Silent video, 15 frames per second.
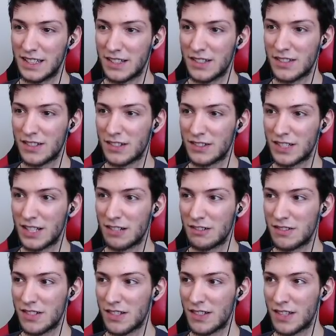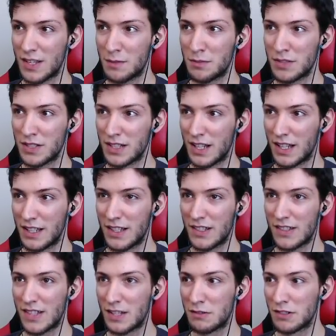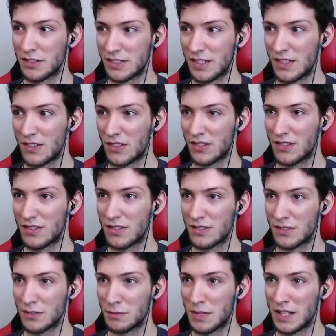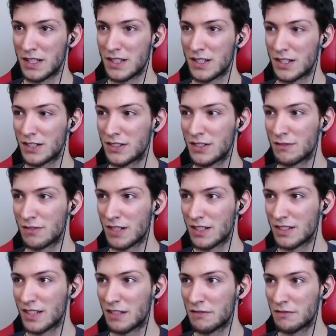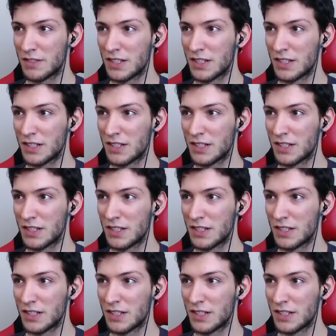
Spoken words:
and turned out she's AP. I guess they wanted to make her different than